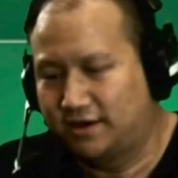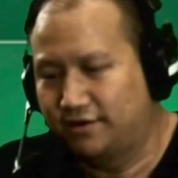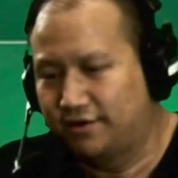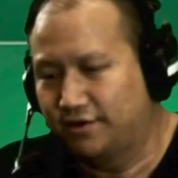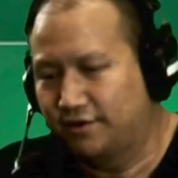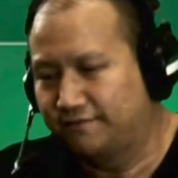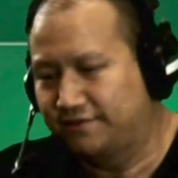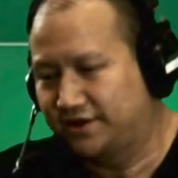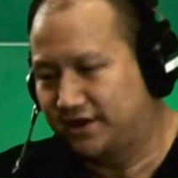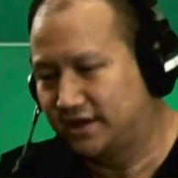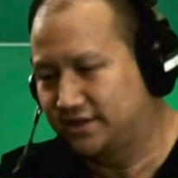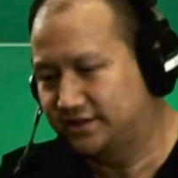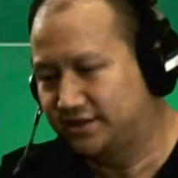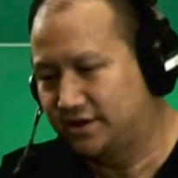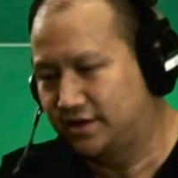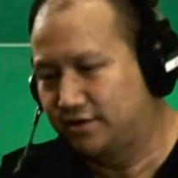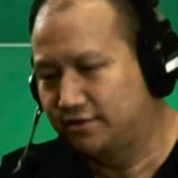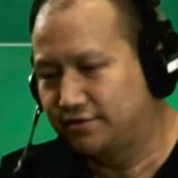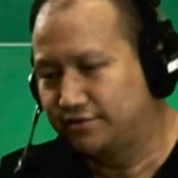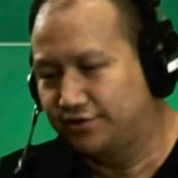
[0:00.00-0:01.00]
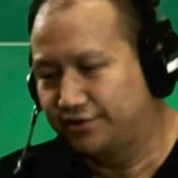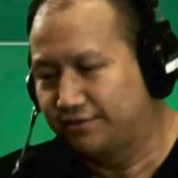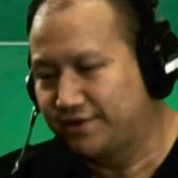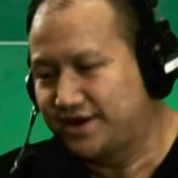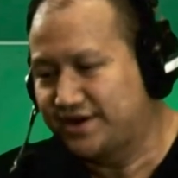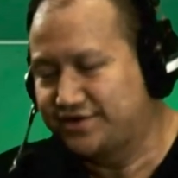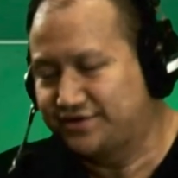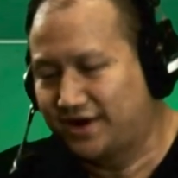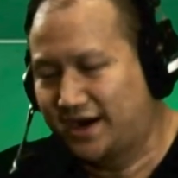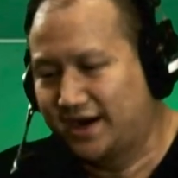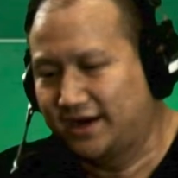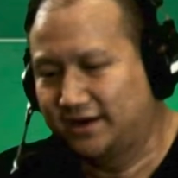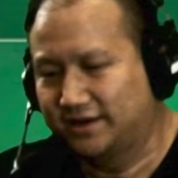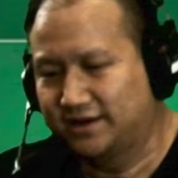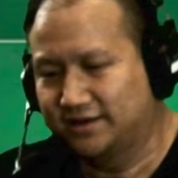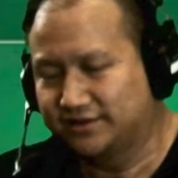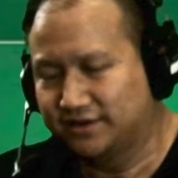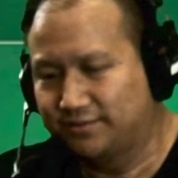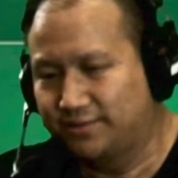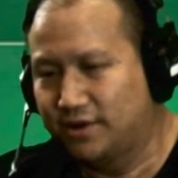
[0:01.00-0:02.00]
don't know if you guys know who Green Dragon
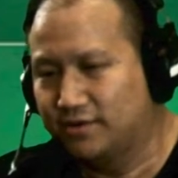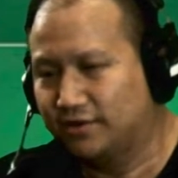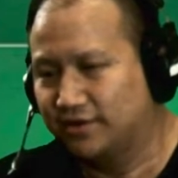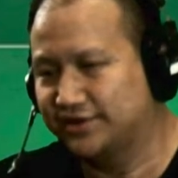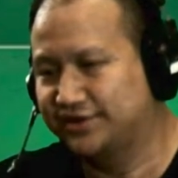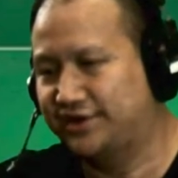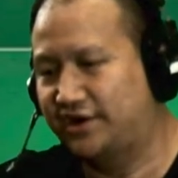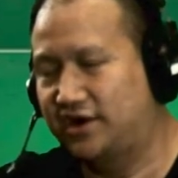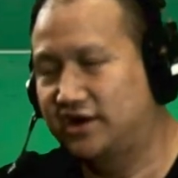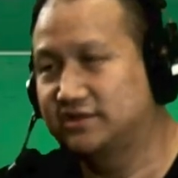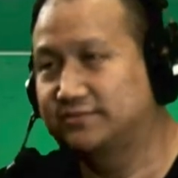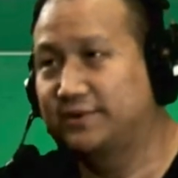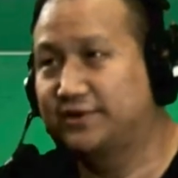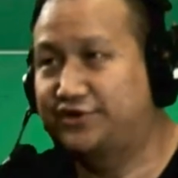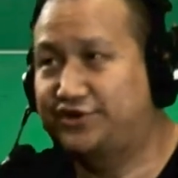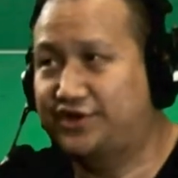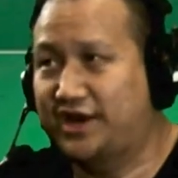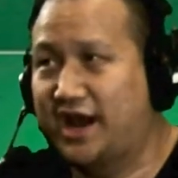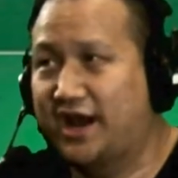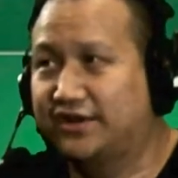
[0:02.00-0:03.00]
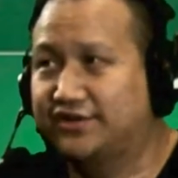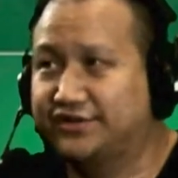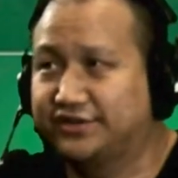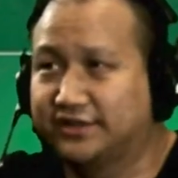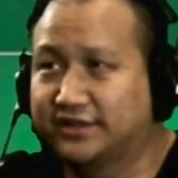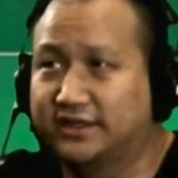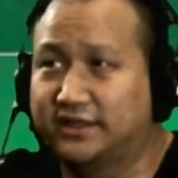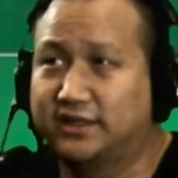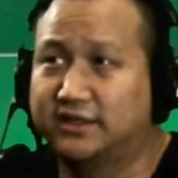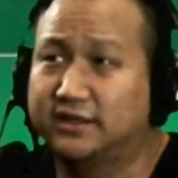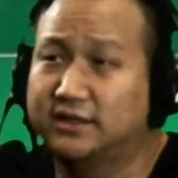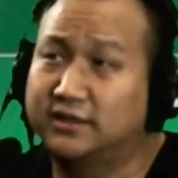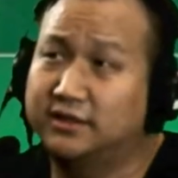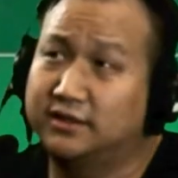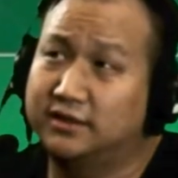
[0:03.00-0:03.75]
is on PokerStars, but she actually